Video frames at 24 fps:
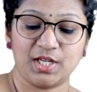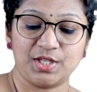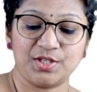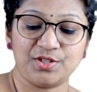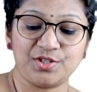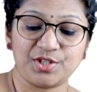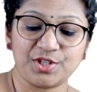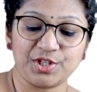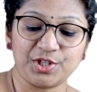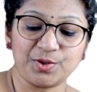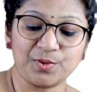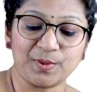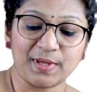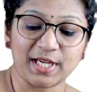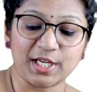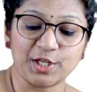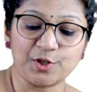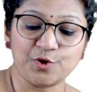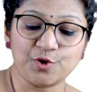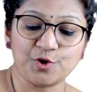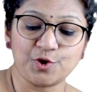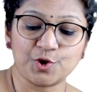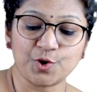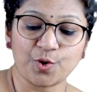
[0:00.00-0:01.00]
Do you
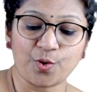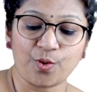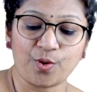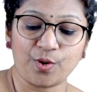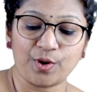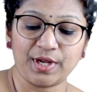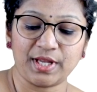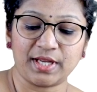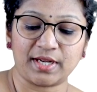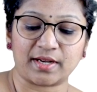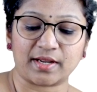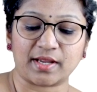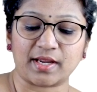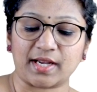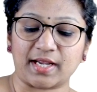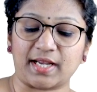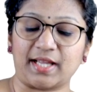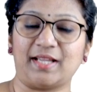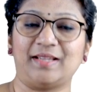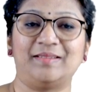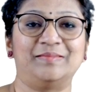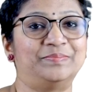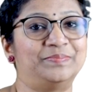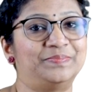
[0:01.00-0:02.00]
enjoy
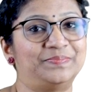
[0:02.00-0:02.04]
reading?